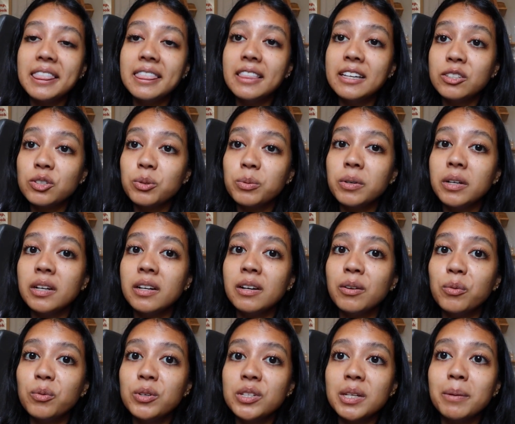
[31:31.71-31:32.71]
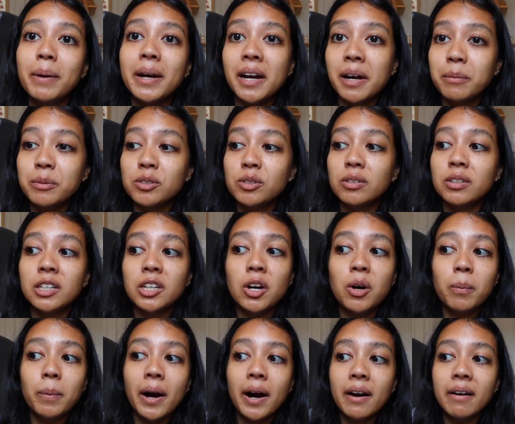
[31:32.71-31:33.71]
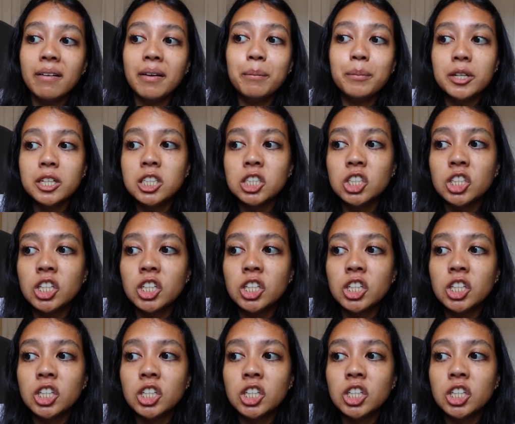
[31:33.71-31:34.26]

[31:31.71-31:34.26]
this one was in my absolutely no pile, I'm pretty